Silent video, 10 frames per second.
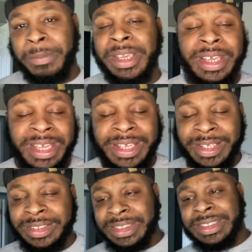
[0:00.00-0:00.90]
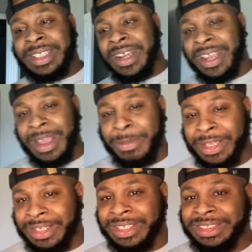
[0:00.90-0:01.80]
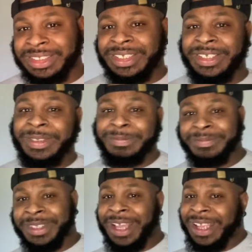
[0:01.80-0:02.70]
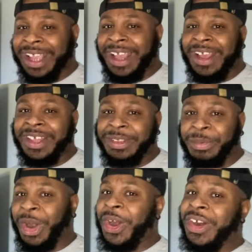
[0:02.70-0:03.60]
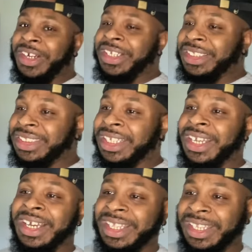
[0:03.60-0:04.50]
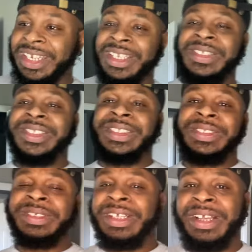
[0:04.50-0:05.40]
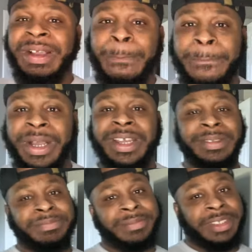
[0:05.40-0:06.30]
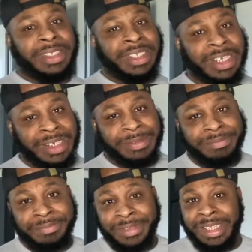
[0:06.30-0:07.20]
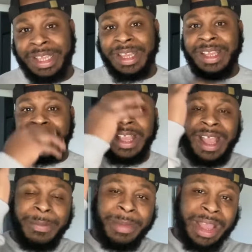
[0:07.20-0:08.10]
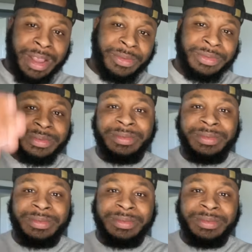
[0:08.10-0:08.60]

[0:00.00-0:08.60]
Being inconsistent again because I got other priorities other than YouTube. But, you know, I'm out.